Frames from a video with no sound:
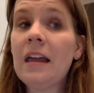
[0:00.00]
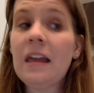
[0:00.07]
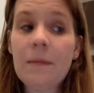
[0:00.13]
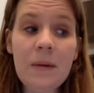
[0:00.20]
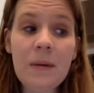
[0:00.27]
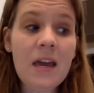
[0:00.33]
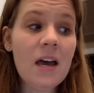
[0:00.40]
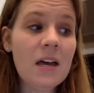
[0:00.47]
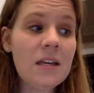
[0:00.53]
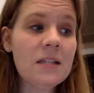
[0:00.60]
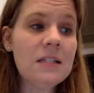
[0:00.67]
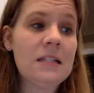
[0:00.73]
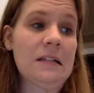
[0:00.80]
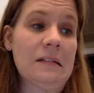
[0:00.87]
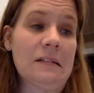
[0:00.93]

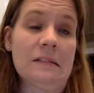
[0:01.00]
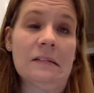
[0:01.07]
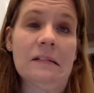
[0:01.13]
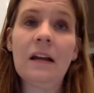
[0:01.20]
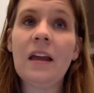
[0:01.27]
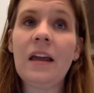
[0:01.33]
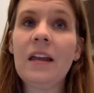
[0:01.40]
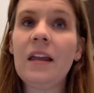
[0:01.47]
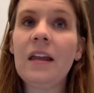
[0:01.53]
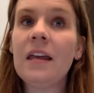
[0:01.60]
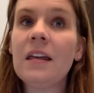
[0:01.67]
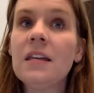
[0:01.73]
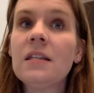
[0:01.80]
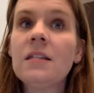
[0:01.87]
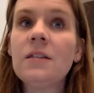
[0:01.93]
because it
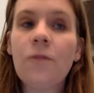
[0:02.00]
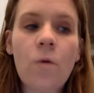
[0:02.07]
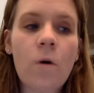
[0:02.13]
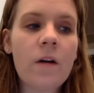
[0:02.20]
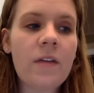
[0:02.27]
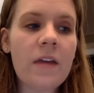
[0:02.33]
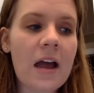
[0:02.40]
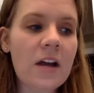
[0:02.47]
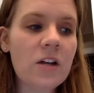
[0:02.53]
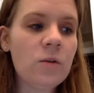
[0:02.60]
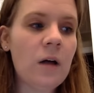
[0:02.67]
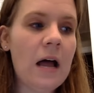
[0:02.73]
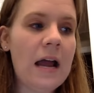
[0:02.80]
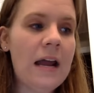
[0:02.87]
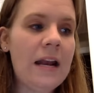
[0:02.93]
is for the actual
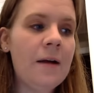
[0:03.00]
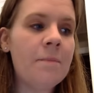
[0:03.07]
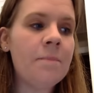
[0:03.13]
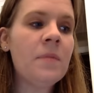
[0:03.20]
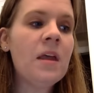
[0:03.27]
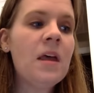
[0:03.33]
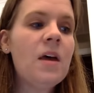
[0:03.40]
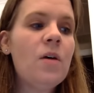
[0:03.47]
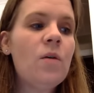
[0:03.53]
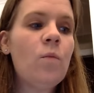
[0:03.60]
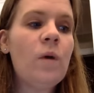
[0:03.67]
item, when